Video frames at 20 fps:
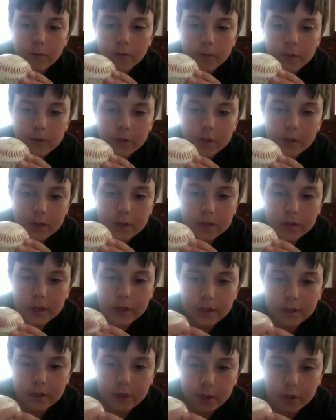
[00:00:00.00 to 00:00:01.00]
You're going to
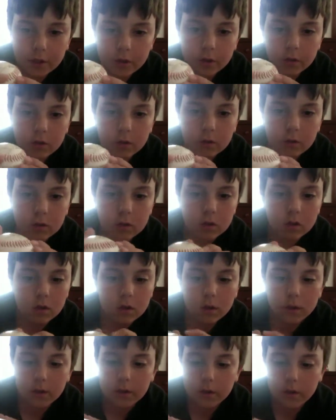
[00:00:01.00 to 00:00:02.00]
take the U
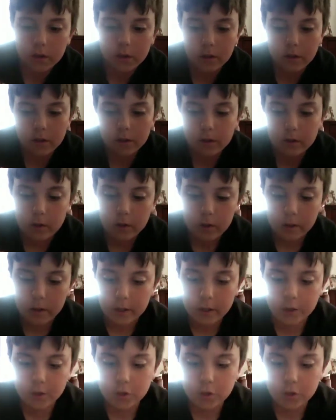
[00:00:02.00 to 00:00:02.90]
and